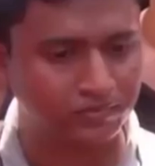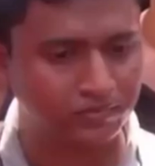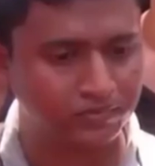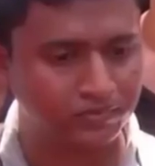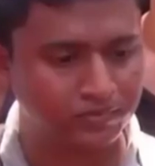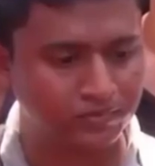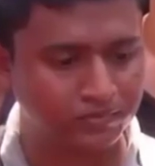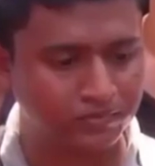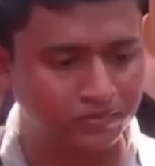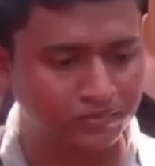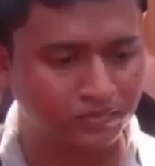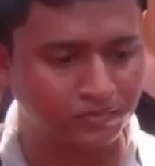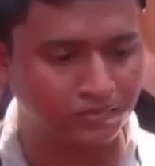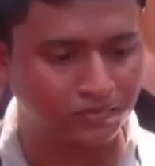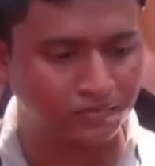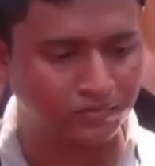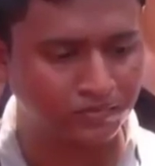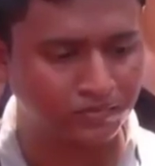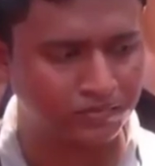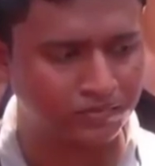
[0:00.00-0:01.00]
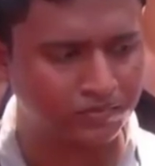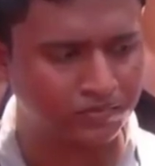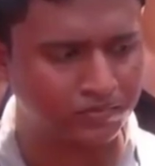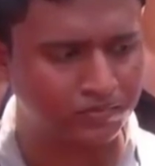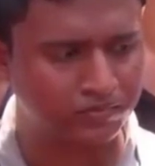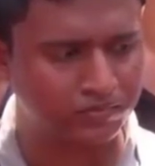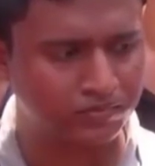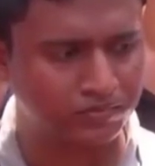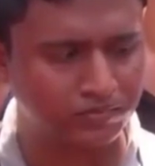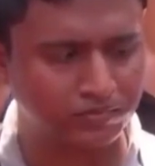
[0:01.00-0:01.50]

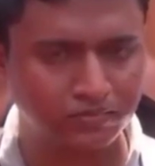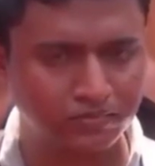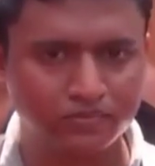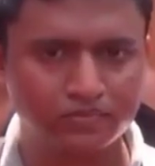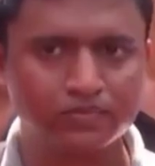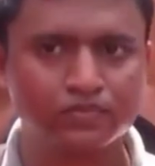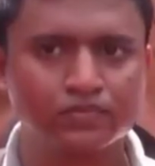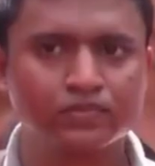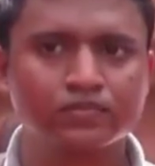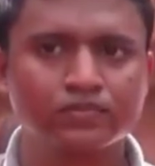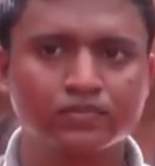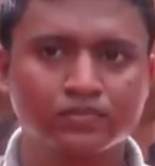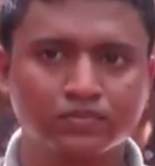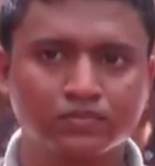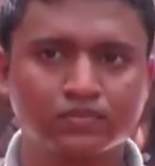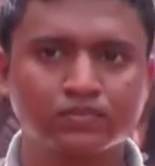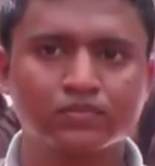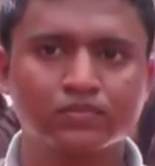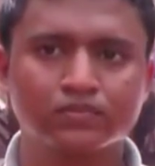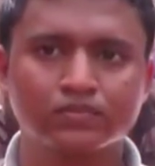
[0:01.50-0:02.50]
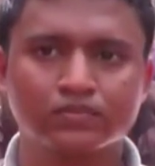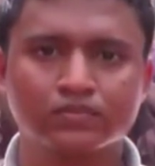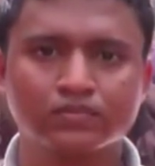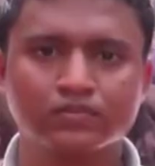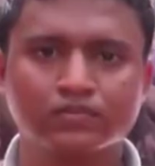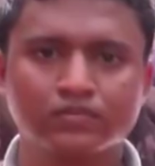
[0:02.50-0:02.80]
(not speaking)